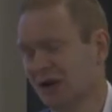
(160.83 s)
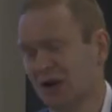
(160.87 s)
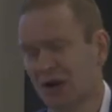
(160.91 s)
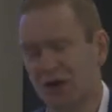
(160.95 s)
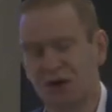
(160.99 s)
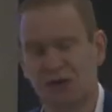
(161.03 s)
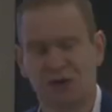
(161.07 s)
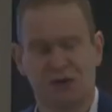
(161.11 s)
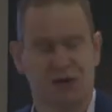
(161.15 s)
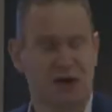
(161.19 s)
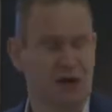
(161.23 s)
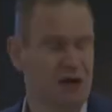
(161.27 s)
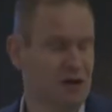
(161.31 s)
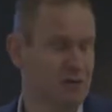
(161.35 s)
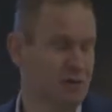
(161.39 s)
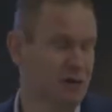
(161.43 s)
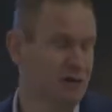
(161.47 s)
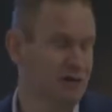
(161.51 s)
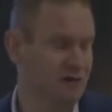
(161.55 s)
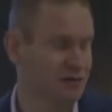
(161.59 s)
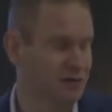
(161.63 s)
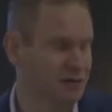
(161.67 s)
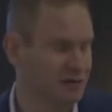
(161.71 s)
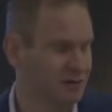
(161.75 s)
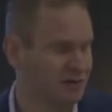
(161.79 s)
who are
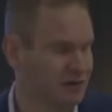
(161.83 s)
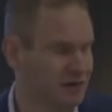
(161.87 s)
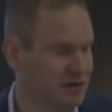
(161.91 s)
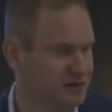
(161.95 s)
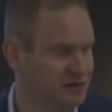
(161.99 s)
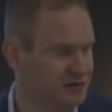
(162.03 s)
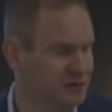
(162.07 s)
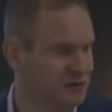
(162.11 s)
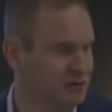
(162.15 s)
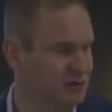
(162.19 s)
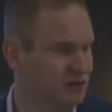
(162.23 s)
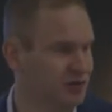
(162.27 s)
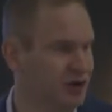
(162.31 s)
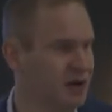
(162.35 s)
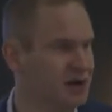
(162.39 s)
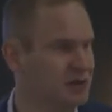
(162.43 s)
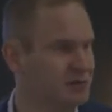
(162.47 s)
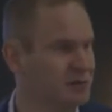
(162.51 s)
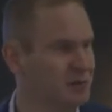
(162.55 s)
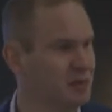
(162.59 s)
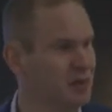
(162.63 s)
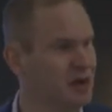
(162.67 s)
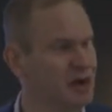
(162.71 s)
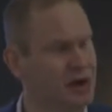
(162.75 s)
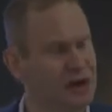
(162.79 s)
mostly professional
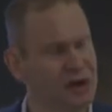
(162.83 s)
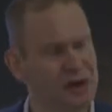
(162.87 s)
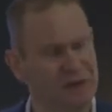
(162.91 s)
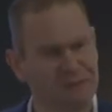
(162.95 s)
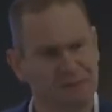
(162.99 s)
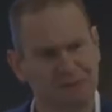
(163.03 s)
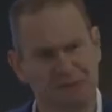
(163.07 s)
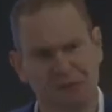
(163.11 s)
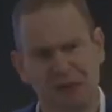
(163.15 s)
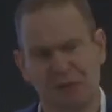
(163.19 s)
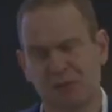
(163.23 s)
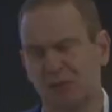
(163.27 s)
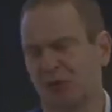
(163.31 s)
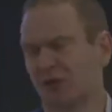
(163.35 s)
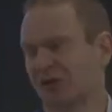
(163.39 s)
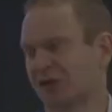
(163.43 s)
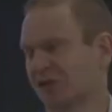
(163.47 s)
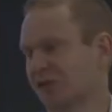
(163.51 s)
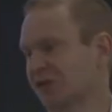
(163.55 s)
trade bodies